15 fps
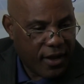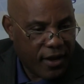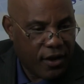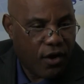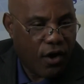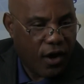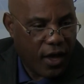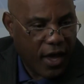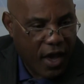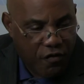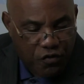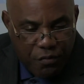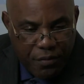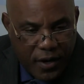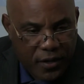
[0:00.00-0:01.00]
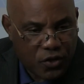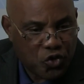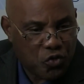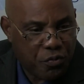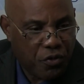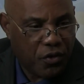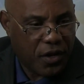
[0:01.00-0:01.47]
everybody's
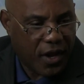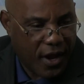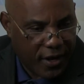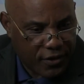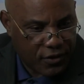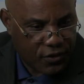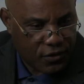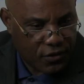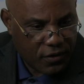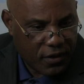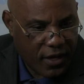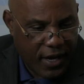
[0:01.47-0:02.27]
supporting us